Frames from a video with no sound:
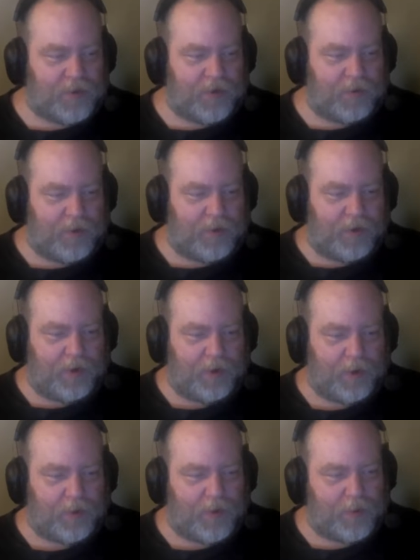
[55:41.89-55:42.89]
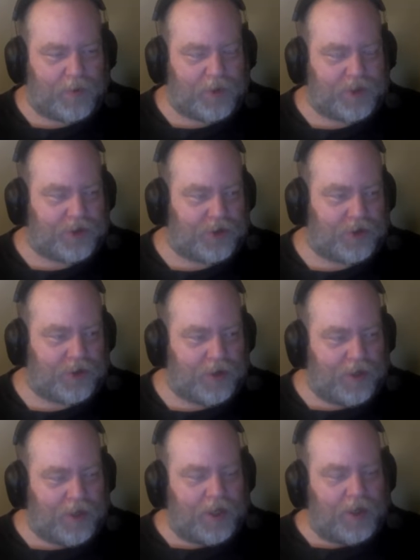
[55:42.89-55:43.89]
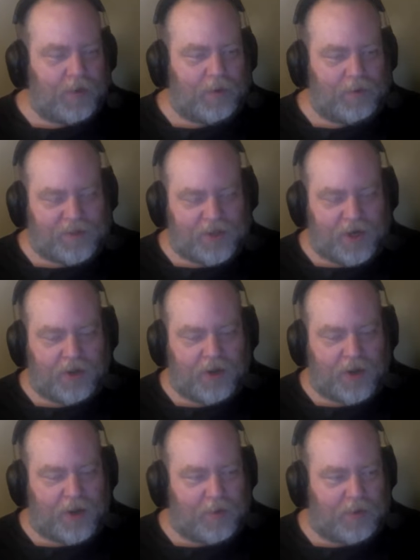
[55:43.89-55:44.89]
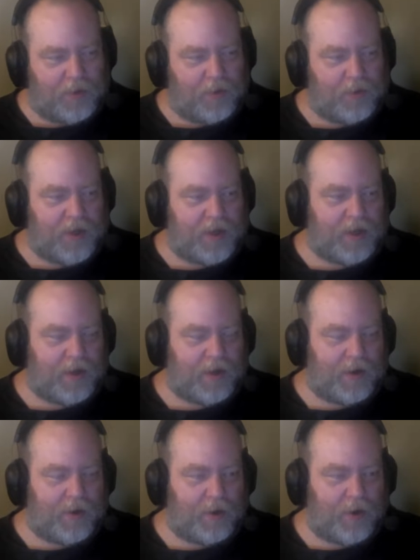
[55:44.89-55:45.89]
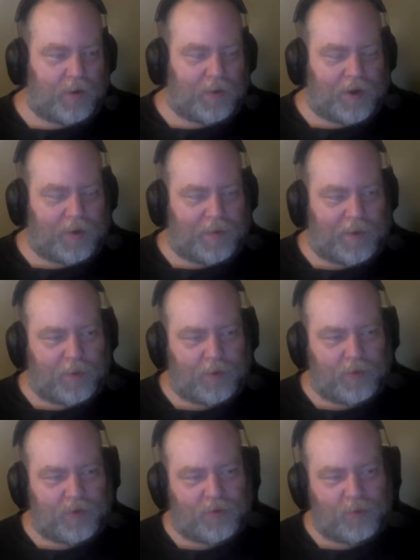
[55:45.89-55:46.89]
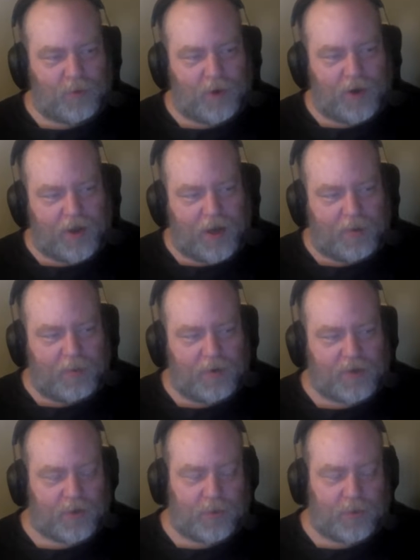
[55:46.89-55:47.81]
We we weren't sure when we started talking with TuneIn, are we going to be able to support anonymous?